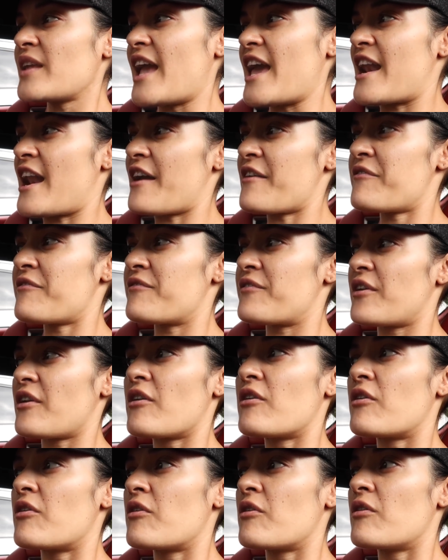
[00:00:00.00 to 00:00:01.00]
And I
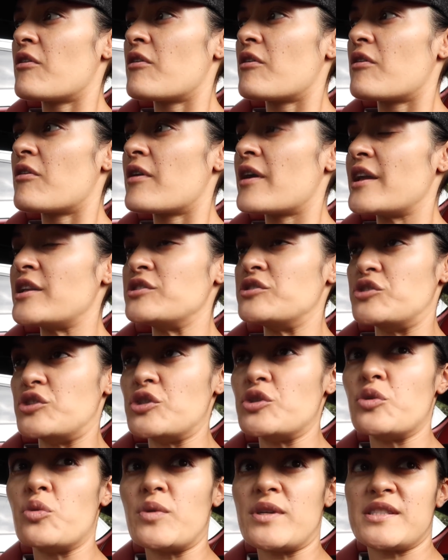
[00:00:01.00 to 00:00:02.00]
feel and
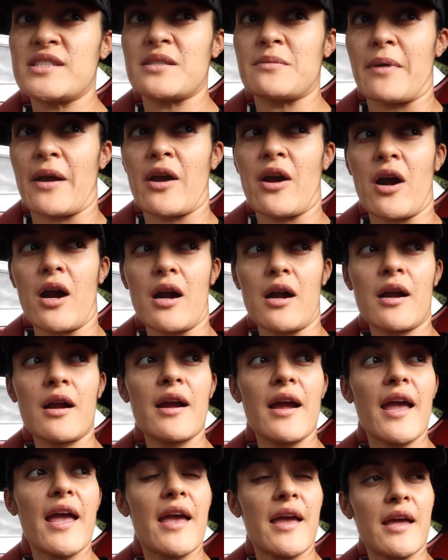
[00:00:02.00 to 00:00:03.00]
do what's in my
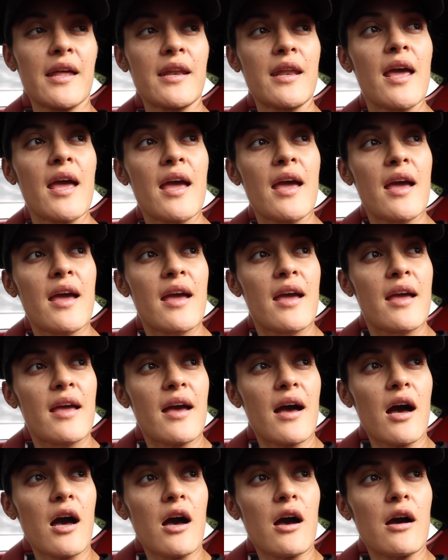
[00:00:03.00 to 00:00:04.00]
heart. And
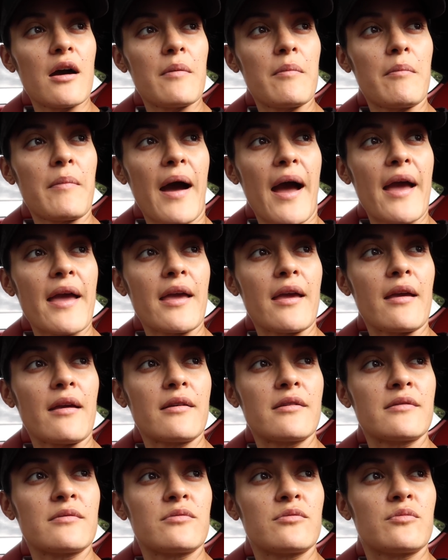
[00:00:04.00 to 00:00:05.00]

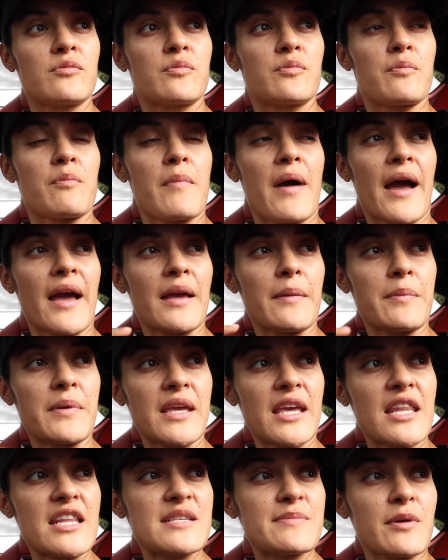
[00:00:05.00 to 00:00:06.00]
my
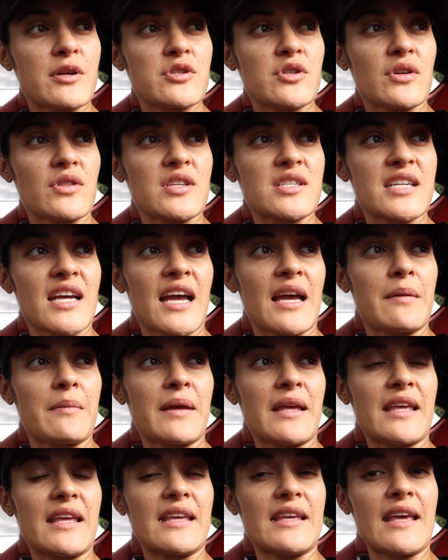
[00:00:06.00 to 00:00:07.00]
bikini sponsor at the time,
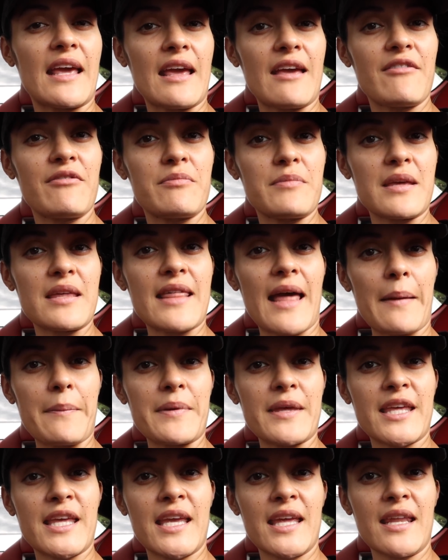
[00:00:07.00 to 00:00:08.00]
it gave me that
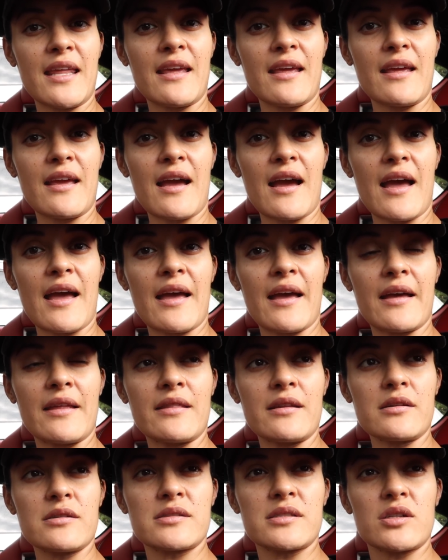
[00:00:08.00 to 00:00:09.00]
bikini,
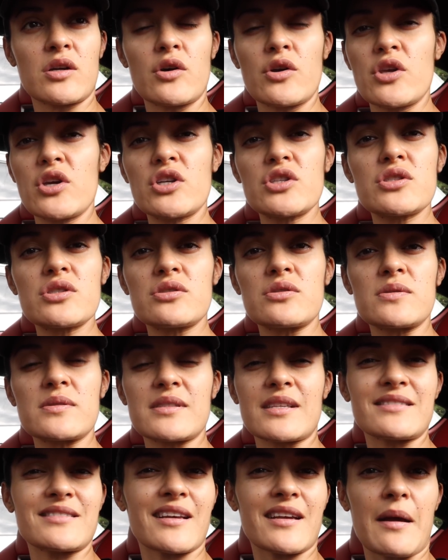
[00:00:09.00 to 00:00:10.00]
and they said, oh, you could just
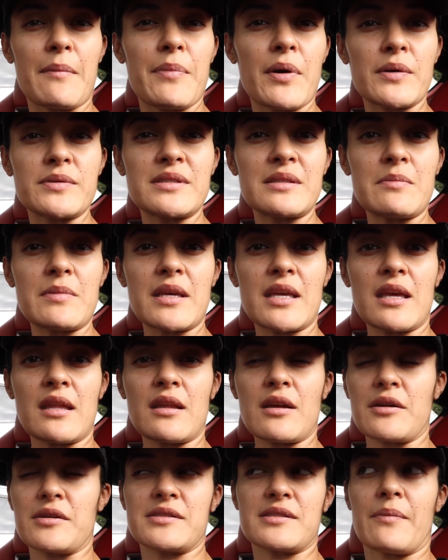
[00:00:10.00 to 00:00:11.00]
use this like a posing
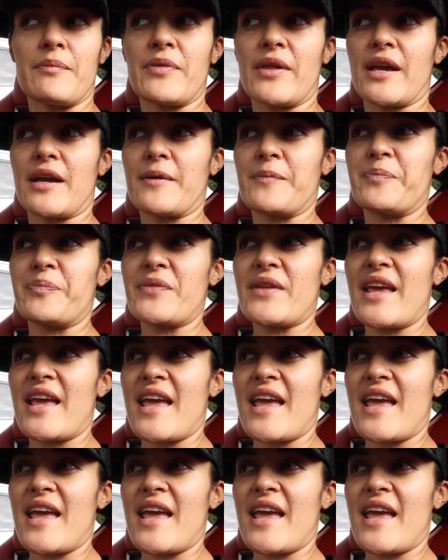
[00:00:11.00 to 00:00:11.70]
bikini or something.